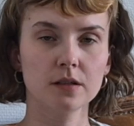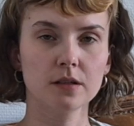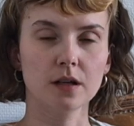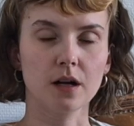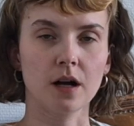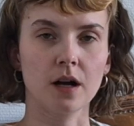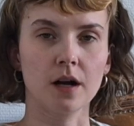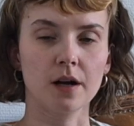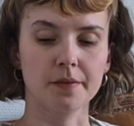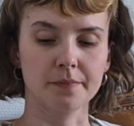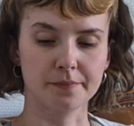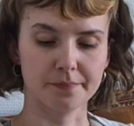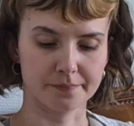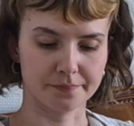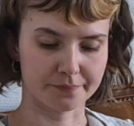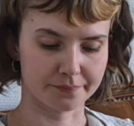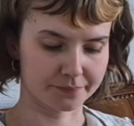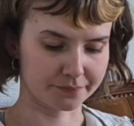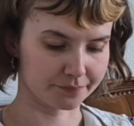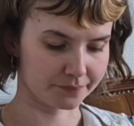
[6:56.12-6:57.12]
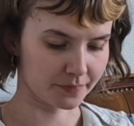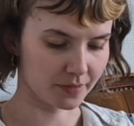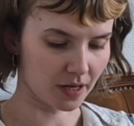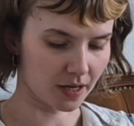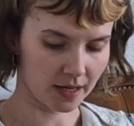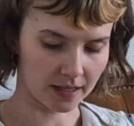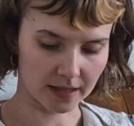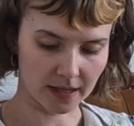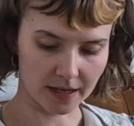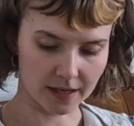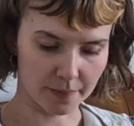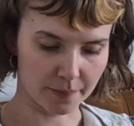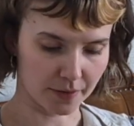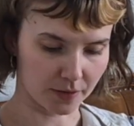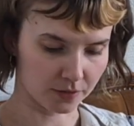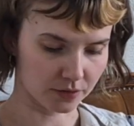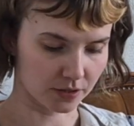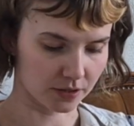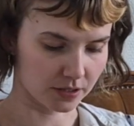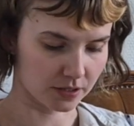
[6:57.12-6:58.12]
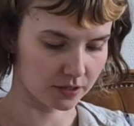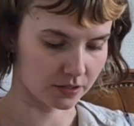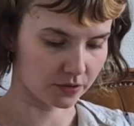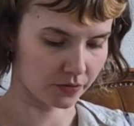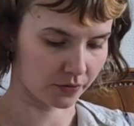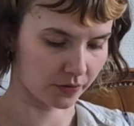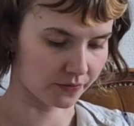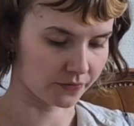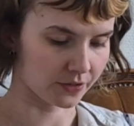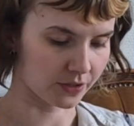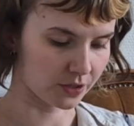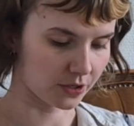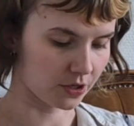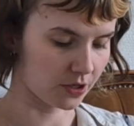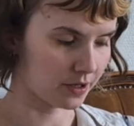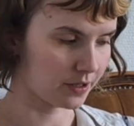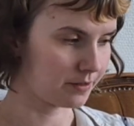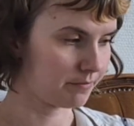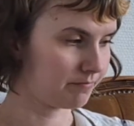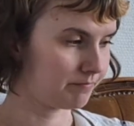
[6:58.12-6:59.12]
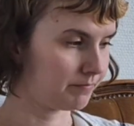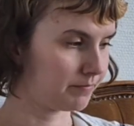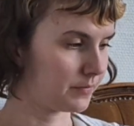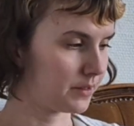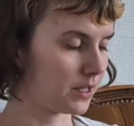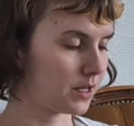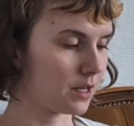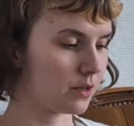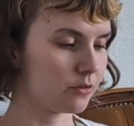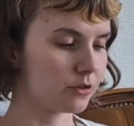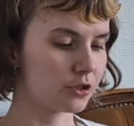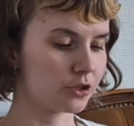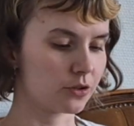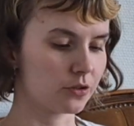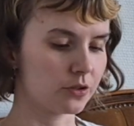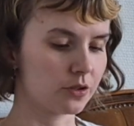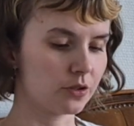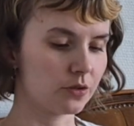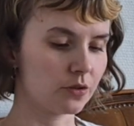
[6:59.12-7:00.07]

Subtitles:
I lied about this thrifted yarn that I was showing you